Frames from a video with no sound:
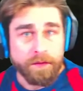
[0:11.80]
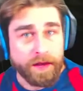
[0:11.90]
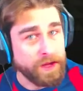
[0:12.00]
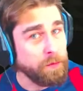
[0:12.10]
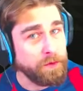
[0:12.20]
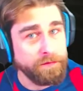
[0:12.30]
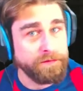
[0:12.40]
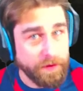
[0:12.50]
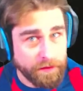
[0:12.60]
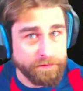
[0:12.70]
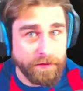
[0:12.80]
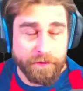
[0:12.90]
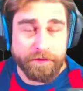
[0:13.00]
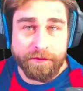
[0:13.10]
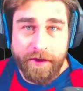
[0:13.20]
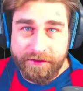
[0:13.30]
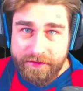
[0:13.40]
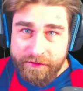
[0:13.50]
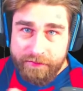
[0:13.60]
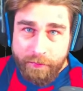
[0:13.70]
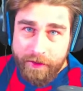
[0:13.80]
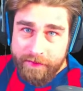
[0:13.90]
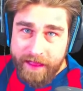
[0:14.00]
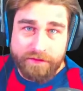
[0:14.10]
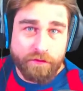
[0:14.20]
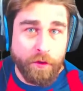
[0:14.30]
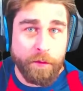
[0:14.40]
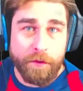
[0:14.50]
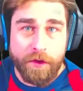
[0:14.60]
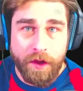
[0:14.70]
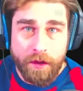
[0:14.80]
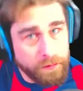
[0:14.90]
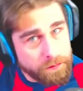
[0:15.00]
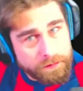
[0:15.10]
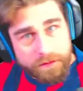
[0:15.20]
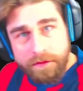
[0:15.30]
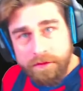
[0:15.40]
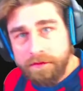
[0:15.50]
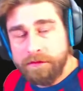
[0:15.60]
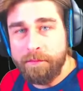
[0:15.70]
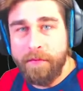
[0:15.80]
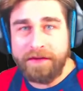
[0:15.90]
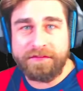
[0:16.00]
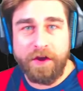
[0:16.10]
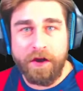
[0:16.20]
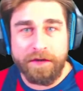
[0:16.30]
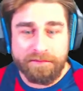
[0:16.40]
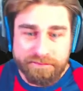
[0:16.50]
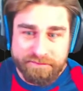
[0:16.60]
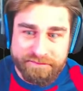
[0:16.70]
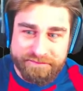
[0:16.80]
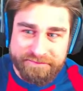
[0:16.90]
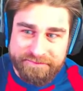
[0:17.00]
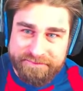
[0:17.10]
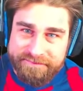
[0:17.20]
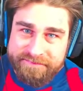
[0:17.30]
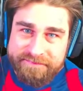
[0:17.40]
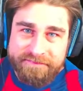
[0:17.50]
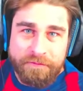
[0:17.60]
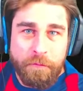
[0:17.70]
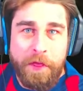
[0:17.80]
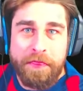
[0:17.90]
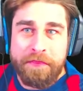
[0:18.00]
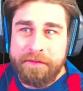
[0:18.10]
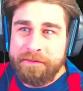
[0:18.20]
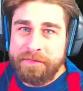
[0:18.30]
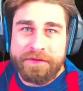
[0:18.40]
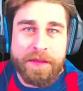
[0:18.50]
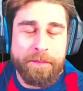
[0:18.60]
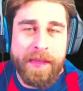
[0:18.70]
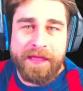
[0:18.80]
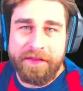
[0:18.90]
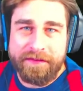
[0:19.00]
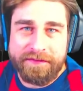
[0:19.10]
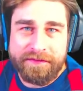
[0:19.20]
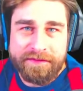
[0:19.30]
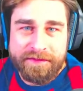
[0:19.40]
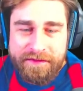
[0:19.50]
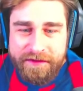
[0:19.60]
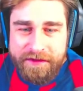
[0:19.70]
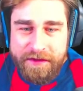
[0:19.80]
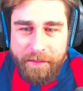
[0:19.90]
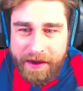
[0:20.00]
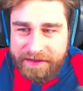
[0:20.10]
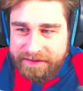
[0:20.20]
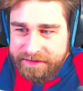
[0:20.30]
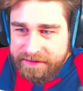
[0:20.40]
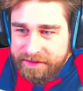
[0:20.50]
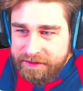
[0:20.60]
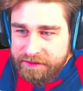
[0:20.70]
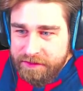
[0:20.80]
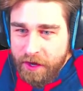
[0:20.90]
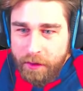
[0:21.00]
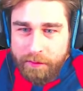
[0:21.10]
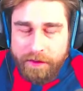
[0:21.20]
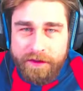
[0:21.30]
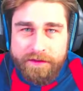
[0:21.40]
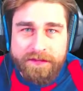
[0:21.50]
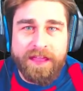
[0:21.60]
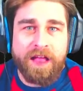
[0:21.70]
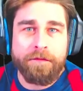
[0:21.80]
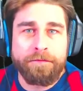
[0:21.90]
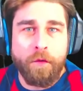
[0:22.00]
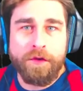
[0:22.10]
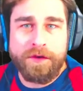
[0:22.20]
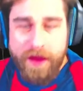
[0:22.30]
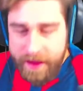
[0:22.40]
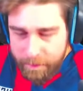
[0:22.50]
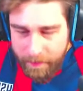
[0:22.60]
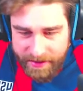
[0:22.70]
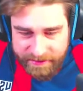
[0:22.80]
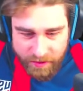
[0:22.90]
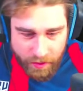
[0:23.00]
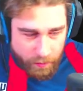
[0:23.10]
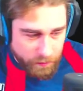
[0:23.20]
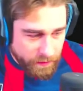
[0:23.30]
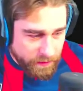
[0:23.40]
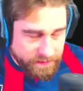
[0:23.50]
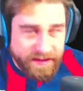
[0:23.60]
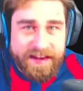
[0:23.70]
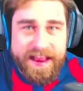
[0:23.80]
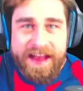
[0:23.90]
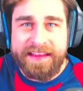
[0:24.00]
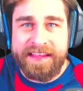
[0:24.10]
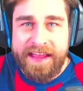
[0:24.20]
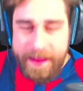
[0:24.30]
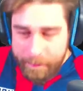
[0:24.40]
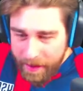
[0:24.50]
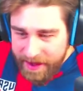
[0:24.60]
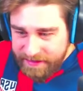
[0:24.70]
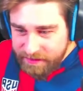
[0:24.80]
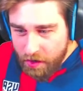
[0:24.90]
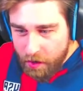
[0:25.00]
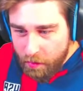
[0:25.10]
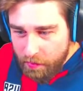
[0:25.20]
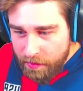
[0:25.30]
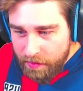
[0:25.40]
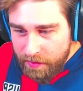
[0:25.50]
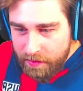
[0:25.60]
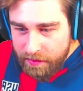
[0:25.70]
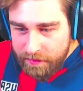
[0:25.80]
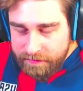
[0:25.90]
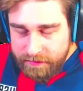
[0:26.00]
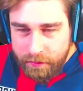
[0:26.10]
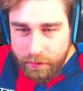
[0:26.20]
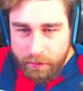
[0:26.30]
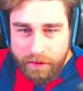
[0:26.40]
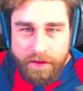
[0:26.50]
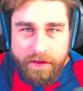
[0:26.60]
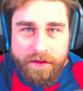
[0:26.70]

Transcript: Got a couple of di different directions where that story will go. Might start with Skip Bayless. It might go to California. It might go to Connecticut. It might go to